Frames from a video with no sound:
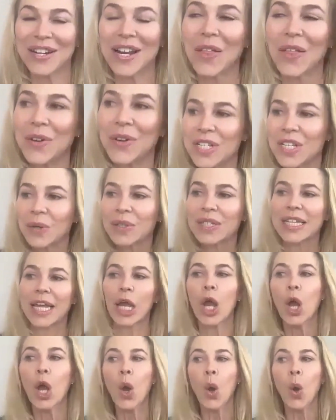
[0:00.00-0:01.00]
or another. So it's
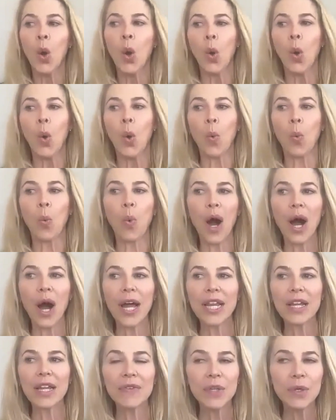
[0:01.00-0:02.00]
like,
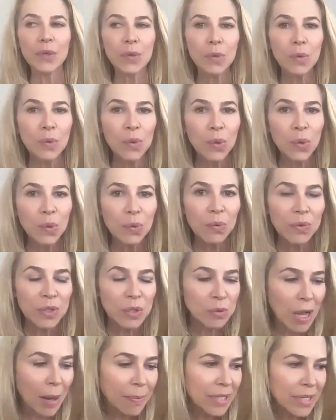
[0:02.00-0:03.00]
what have you
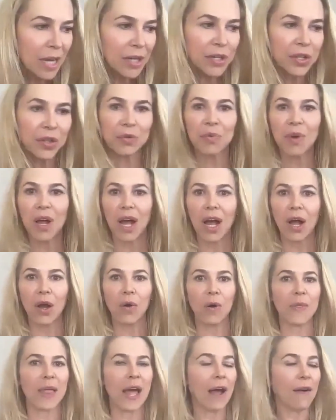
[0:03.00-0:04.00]
swept under the rug,
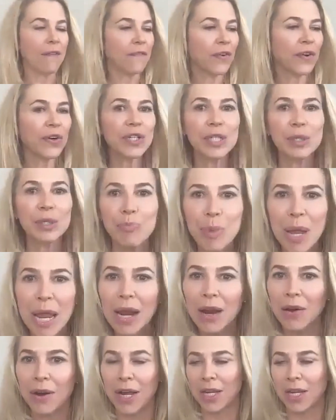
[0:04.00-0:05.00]
or that first
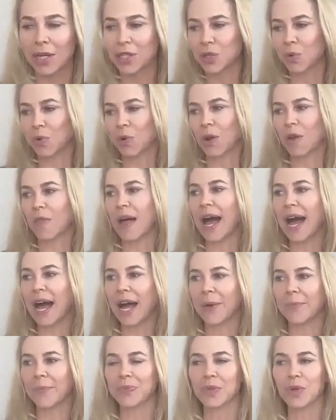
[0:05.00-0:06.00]
marriage, or
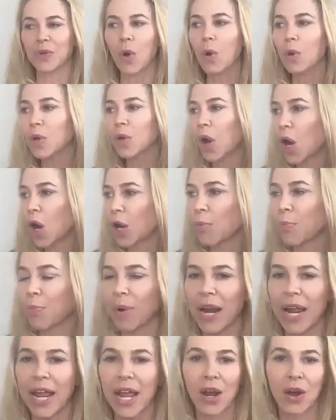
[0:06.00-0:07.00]
that old
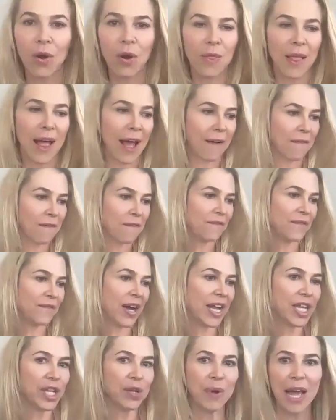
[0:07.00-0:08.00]
heartbreak, or that
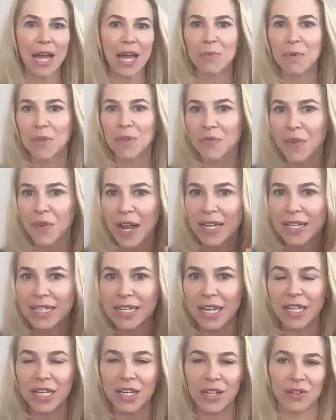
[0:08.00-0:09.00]
fight you had with a friend
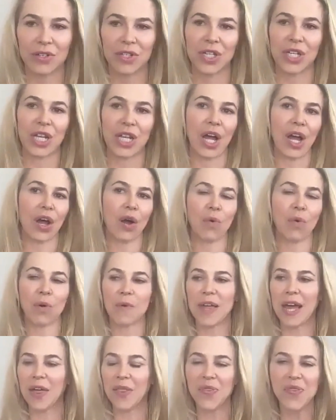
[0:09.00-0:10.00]
10 years ago, or
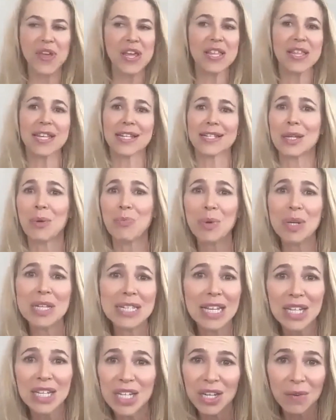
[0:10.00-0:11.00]
that thing that someone
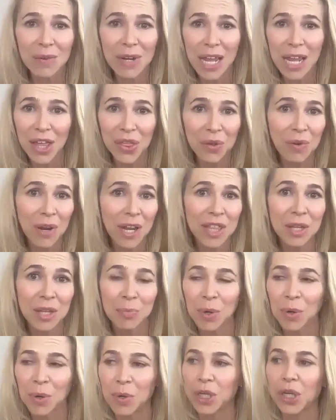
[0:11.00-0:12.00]
said to you in 8th grade that
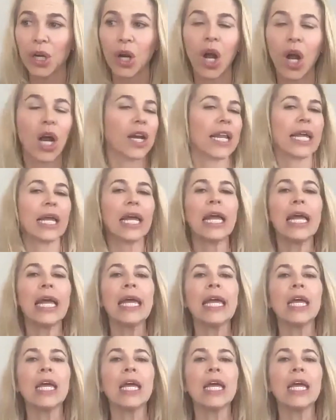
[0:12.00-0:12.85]
broke your heart? Like,